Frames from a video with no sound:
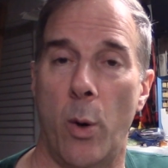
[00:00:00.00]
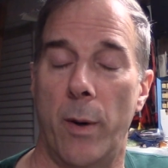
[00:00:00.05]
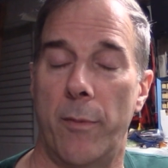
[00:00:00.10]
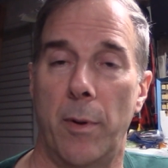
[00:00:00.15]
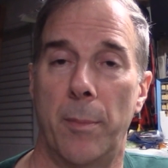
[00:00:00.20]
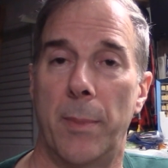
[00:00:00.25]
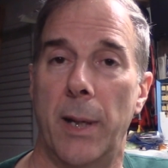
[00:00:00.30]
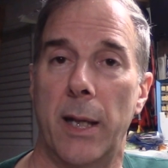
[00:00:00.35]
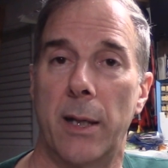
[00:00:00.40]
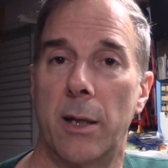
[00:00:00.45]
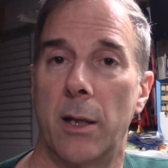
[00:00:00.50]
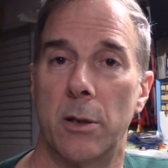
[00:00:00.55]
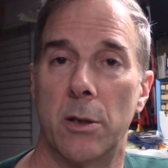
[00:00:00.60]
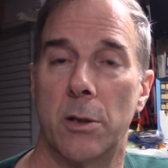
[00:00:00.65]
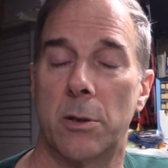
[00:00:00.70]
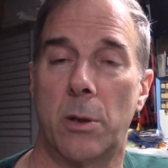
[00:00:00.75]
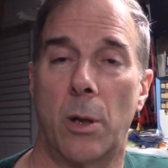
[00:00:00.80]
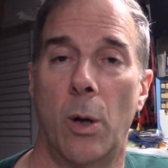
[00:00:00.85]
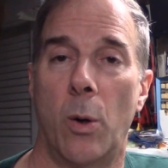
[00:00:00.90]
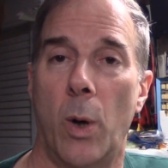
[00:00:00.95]
everybody can
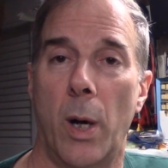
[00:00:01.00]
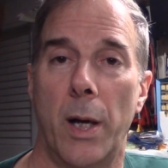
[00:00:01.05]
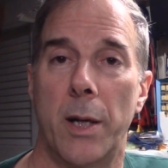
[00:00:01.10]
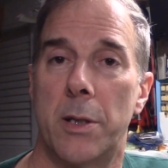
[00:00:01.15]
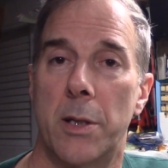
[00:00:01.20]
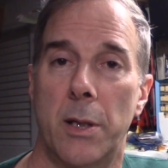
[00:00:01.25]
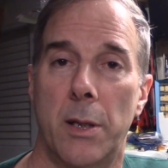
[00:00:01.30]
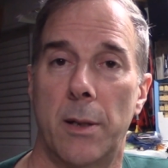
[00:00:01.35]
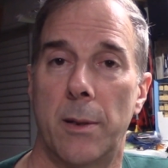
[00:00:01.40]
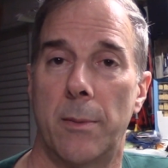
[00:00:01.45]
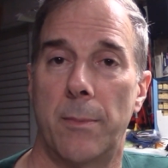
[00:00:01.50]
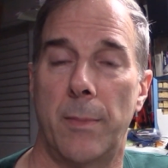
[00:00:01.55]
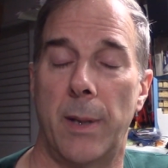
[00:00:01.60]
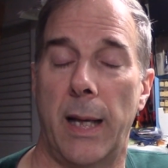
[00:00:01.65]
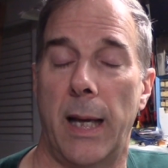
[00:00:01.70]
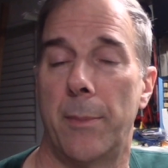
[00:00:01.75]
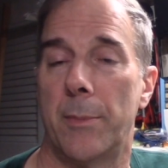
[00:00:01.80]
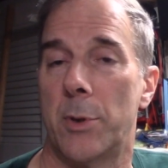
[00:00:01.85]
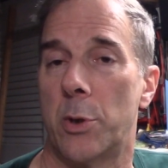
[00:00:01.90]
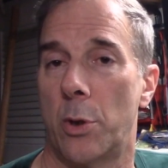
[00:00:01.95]
just go onto
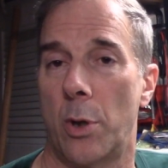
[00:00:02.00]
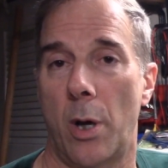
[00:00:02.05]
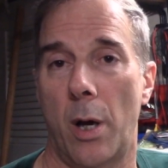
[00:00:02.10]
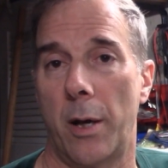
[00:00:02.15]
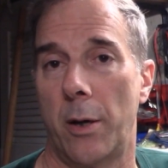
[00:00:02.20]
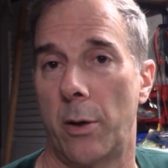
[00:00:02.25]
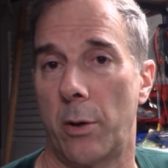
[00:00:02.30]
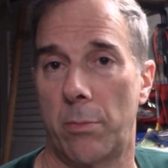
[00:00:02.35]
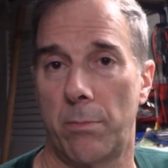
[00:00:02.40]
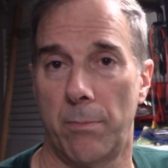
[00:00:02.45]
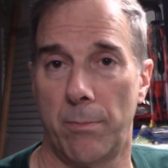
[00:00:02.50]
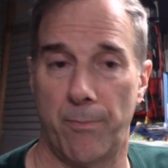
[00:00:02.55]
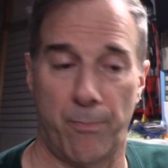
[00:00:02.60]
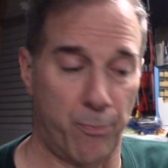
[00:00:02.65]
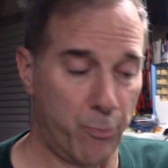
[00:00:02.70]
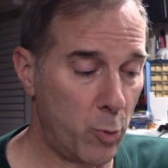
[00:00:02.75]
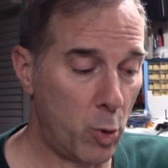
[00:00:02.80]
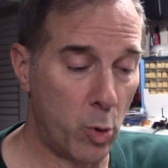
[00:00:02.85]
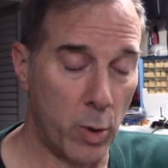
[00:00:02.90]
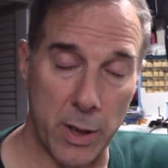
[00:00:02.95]
Amazon or
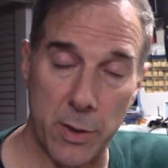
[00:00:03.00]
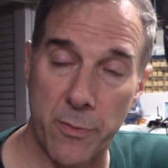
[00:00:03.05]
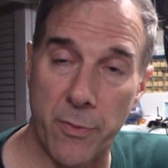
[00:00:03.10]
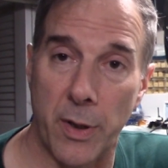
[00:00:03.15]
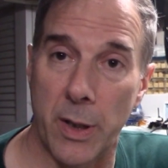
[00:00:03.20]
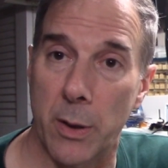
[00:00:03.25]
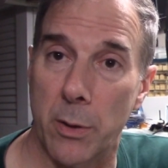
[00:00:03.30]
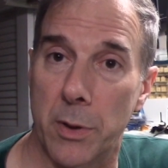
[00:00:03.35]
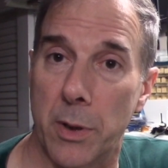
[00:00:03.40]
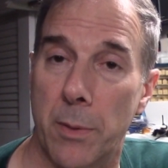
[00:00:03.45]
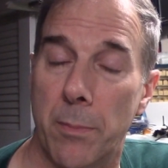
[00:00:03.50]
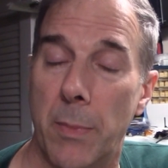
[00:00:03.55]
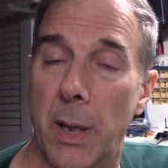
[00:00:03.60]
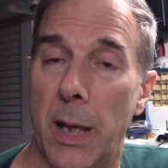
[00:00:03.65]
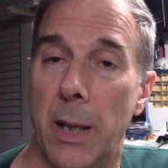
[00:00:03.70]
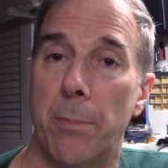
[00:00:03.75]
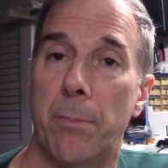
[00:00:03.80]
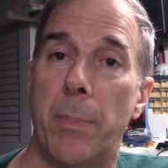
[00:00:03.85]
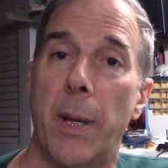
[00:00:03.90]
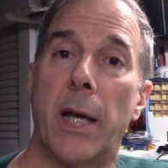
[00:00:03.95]
Crutchfield
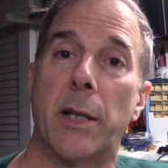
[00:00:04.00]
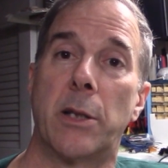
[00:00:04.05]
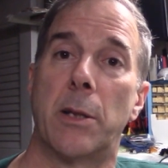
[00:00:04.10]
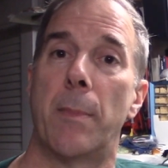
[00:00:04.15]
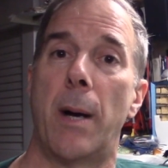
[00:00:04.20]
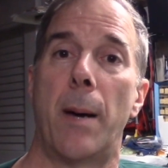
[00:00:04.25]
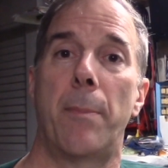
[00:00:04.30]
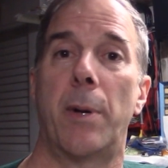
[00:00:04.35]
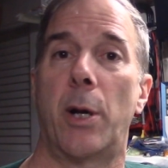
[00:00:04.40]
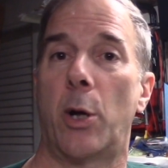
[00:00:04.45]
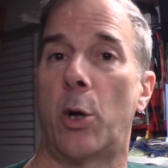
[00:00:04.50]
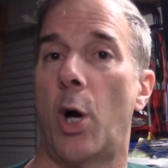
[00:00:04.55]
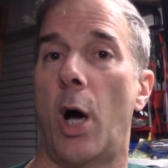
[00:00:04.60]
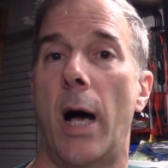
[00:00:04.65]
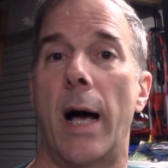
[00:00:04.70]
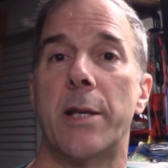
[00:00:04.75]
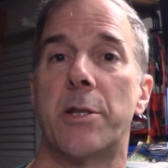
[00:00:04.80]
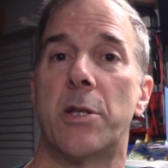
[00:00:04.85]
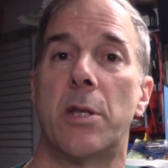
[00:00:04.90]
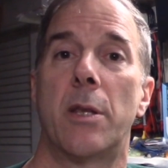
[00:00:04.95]
and pick them up at a
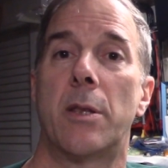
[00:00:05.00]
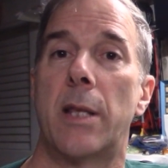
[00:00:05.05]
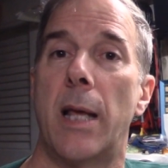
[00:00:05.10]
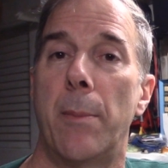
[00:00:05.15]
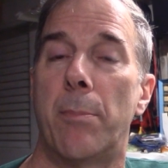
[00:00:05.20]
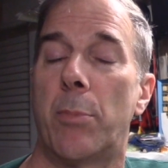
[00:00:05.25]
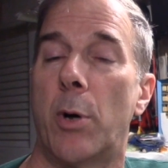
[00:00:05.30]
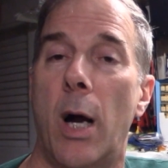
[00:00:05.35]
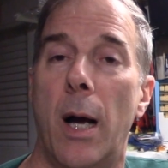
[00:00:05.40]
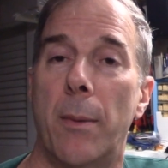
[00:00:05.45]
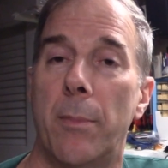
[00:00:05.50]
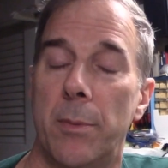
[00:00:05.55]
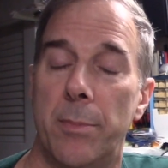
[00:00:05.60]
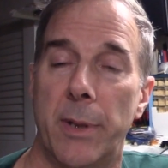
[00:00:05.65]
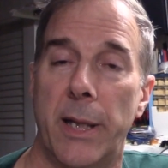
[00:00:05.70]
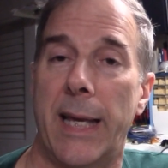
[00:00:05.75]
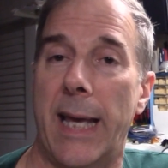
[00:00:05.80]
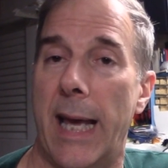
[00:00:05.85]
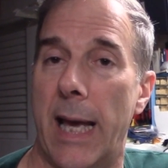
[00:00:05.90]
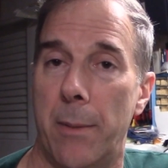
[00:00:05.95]
cost that they
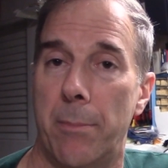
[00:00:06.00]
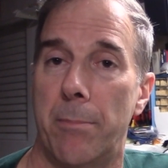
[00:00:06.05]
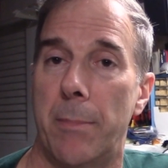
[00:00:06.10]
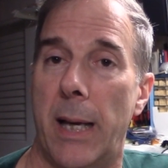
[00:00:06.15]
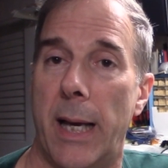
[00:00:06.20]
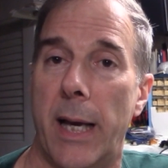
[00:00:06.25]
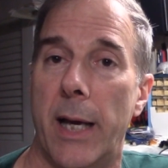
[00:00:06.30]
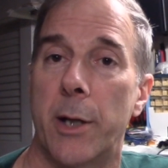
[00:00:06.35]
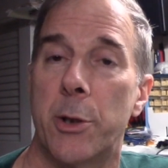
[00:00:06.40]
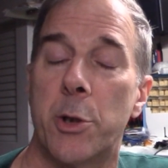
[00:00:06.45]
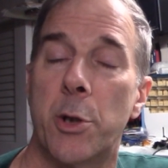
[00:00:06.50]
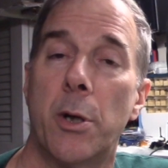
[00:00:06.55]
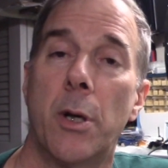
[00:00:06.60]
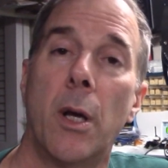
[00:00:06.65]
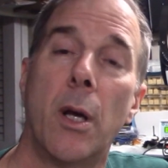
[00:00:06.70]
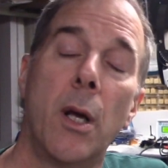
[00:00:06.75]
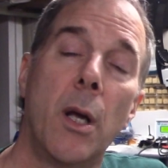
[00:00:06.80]
probably can't match.